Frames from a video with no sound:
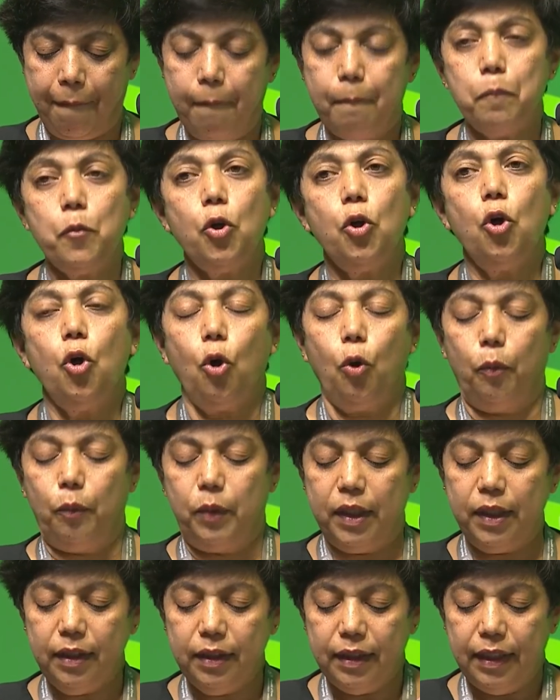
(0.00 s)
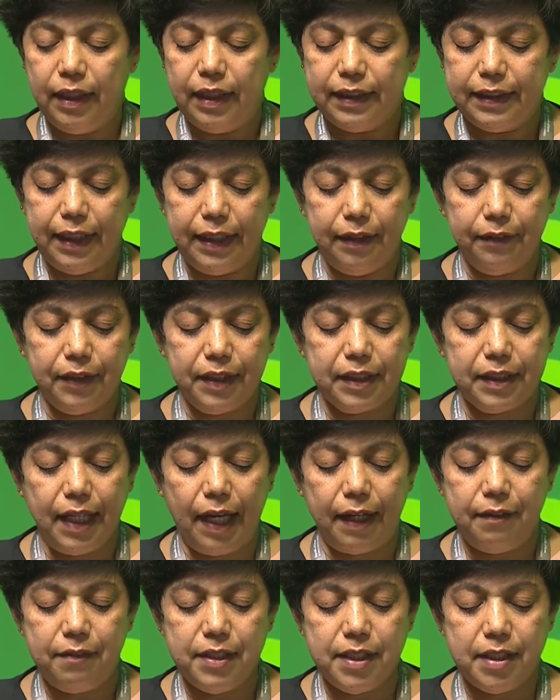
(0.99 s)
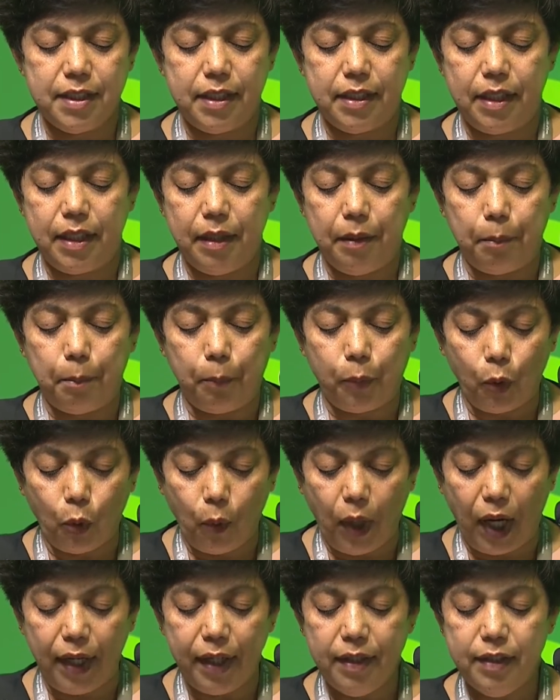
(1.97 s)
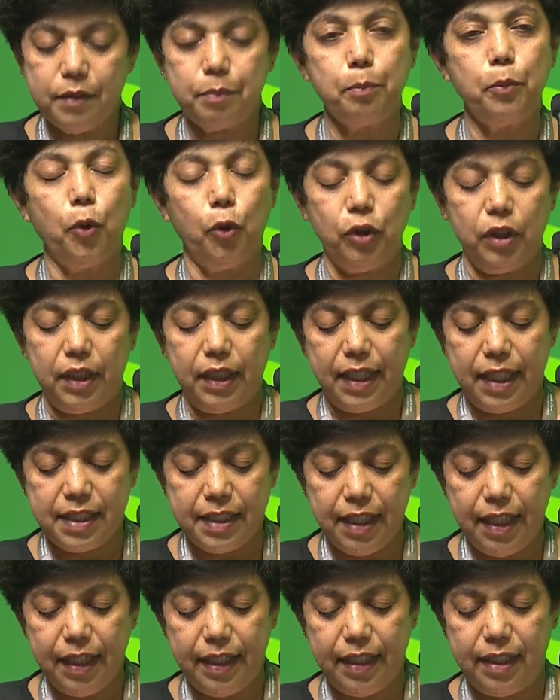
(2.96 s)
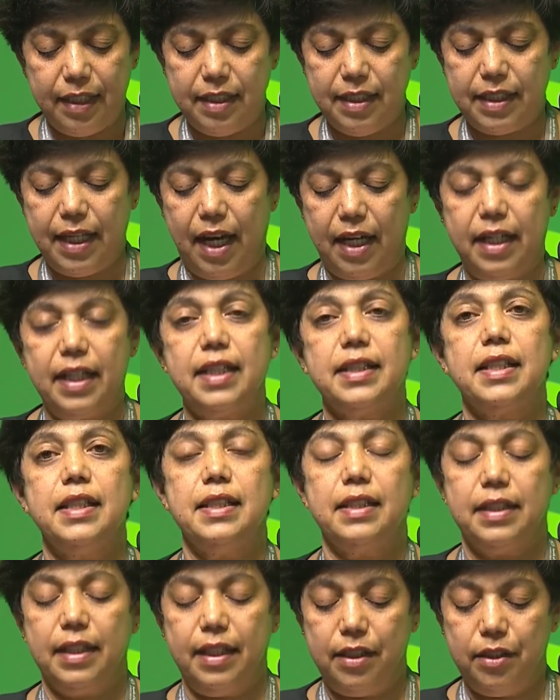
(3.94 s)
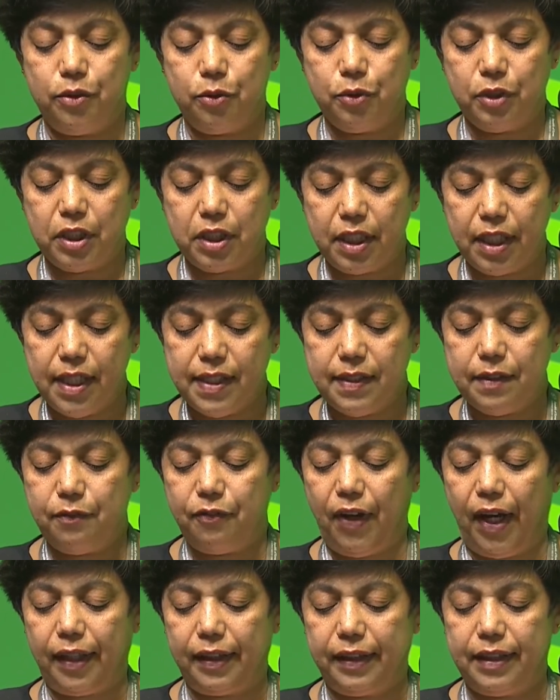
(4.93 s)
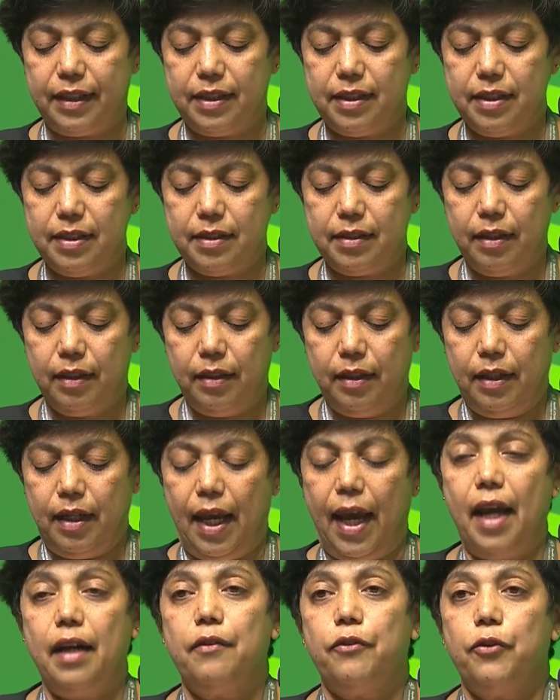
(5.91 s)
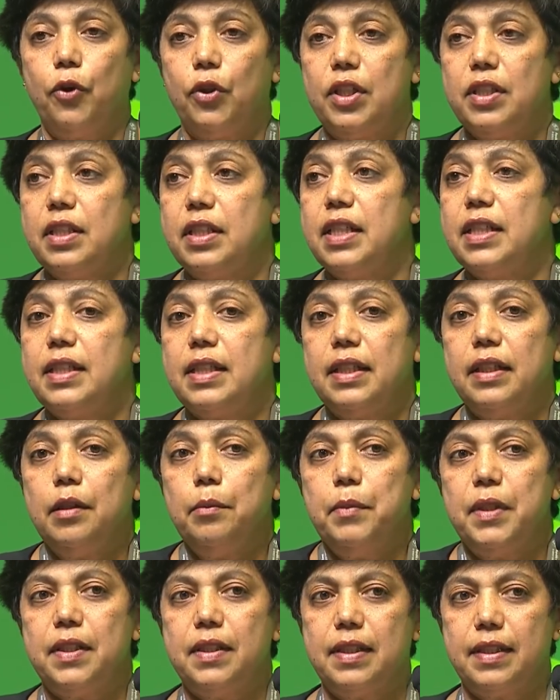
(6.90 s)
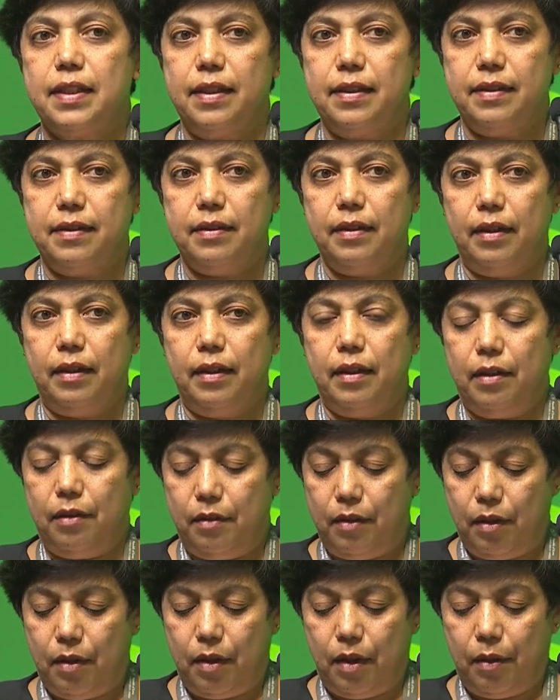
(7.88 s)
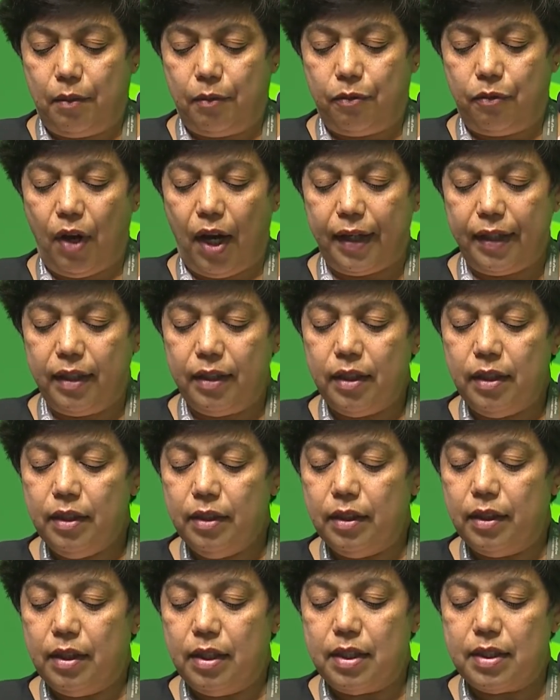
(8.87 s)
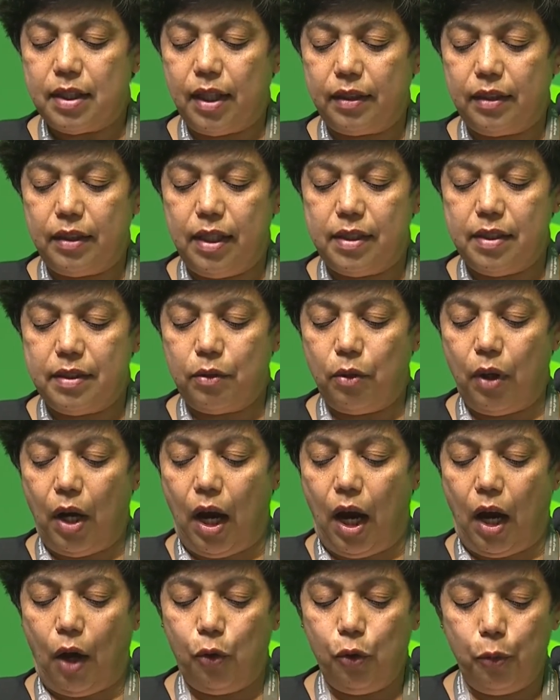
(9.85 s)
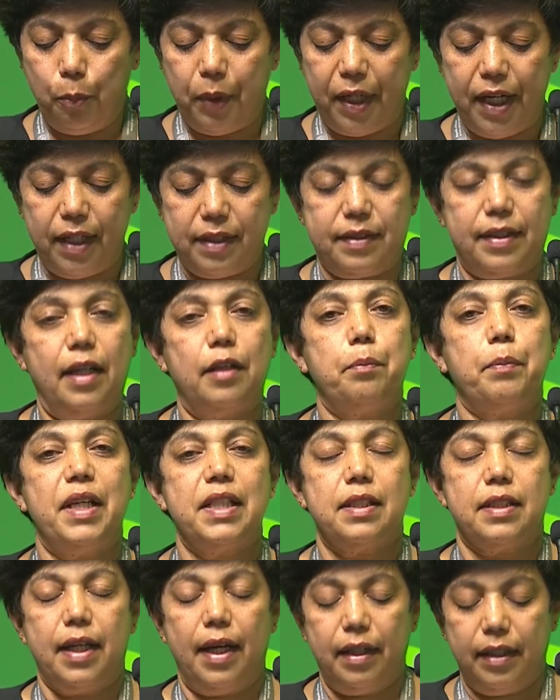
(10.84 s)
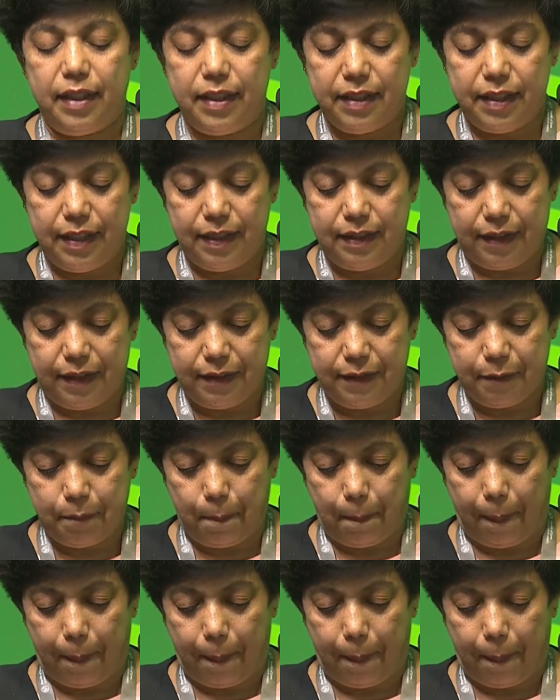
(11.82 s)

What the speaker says: Moreover, genetic diversity provides both resilience and resistance to stress factors and forest disturbances, fire, such as outbreaks and pests and diseases.